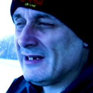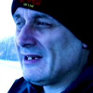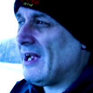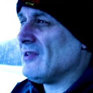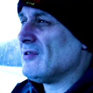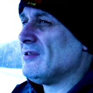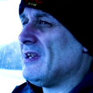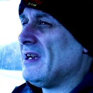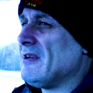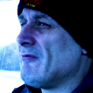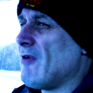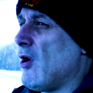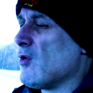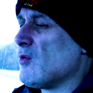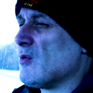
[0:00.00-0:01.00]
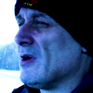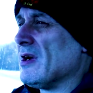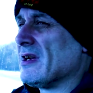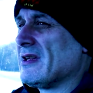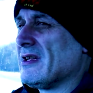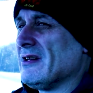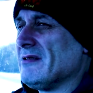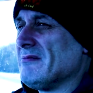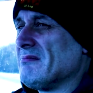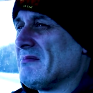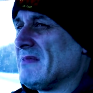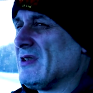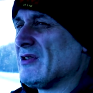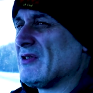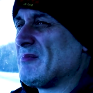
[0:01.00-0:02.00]
you haven't done any road work
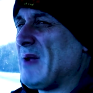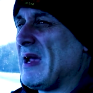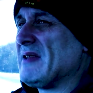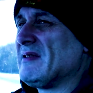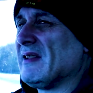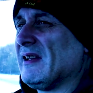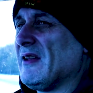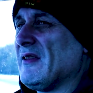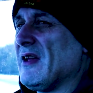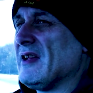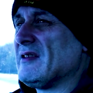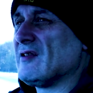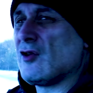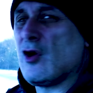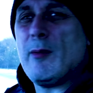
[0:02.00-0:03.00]
and you're just basically there to